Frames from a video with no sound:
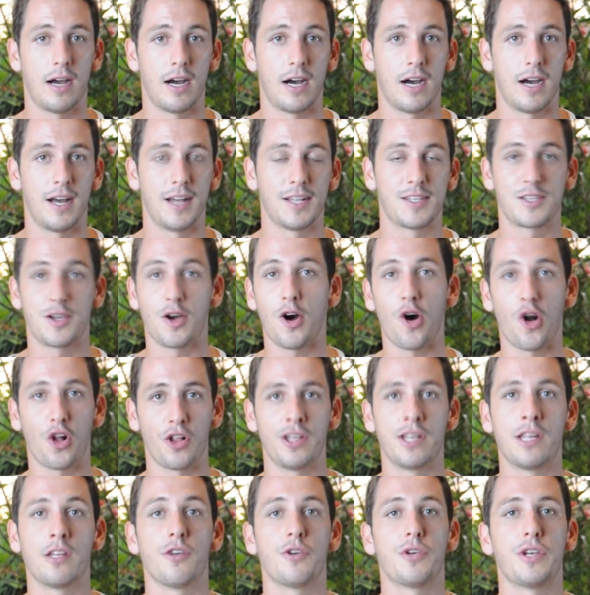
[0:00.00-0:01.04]
It's
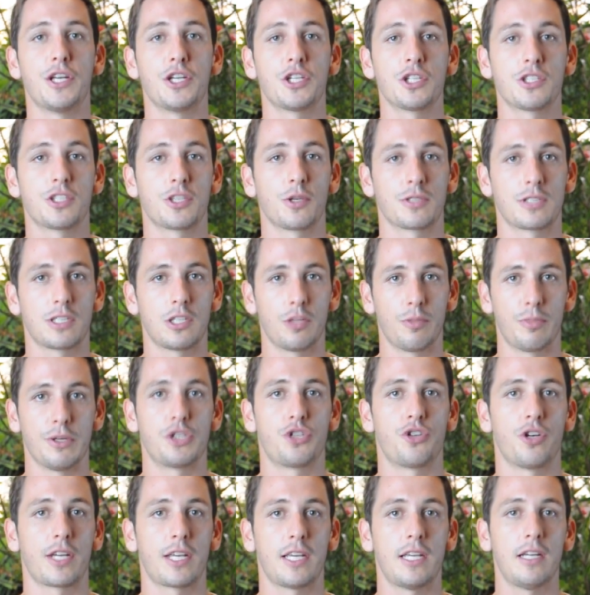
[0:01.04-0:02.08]
all in Indonesian, so it's a little
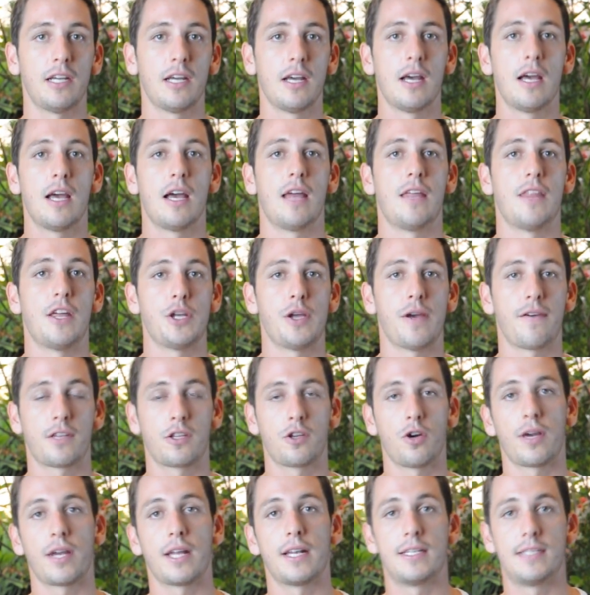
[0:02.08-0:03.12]
bit tricky. And then you have
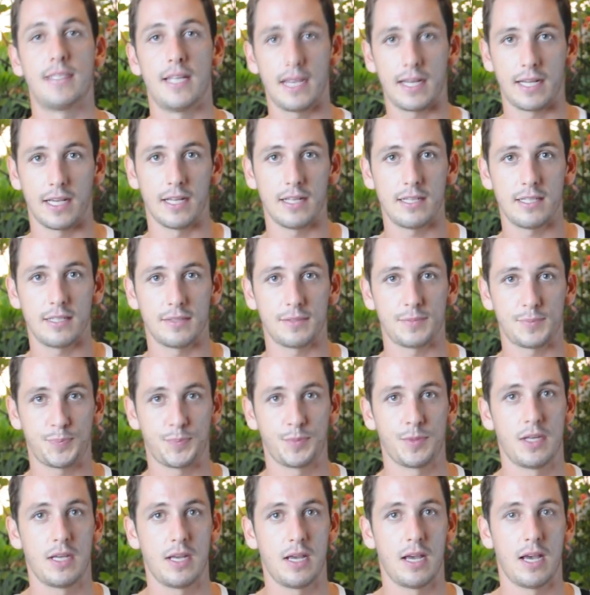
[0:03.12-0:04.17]
to go get a ticket.
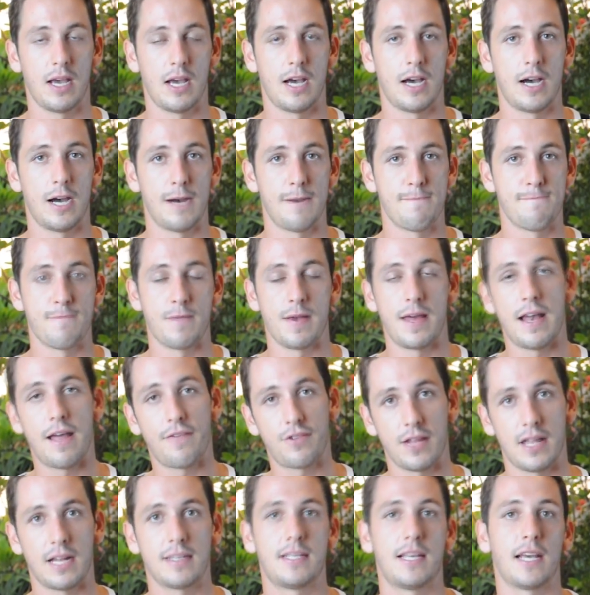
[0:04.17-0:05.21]
And
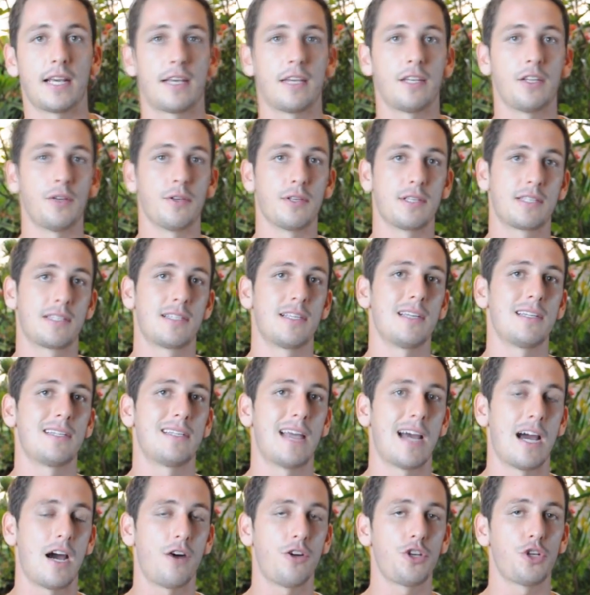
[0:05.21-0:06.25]
after that ticket, you sit
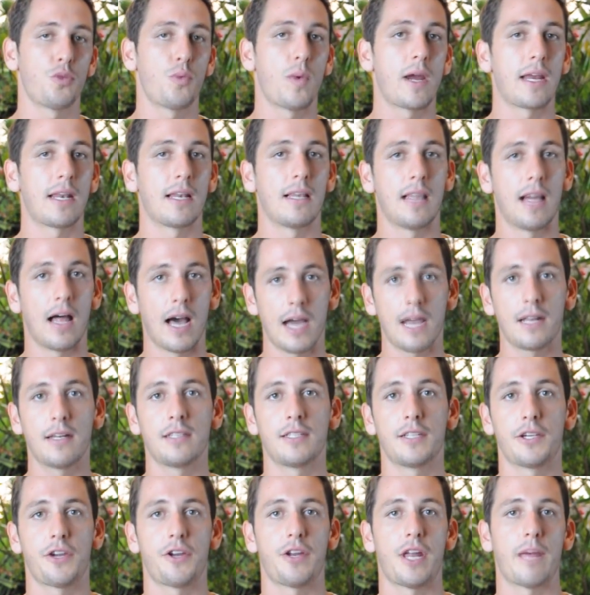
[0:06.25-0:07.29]
down, you wait in line
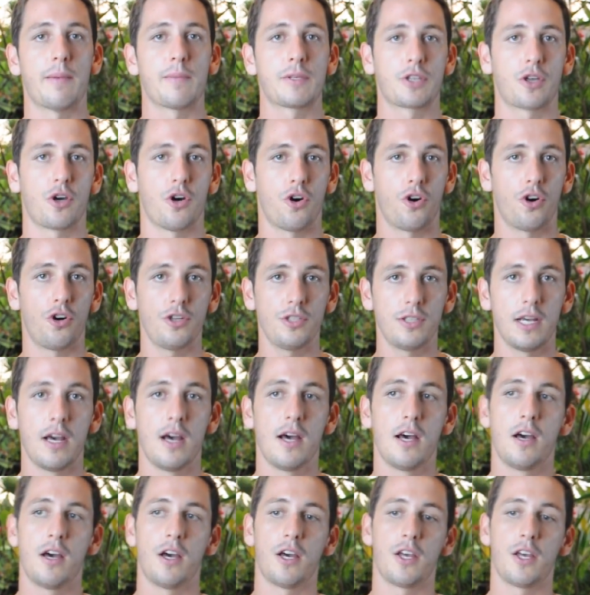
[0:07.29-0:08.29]
until your name's called.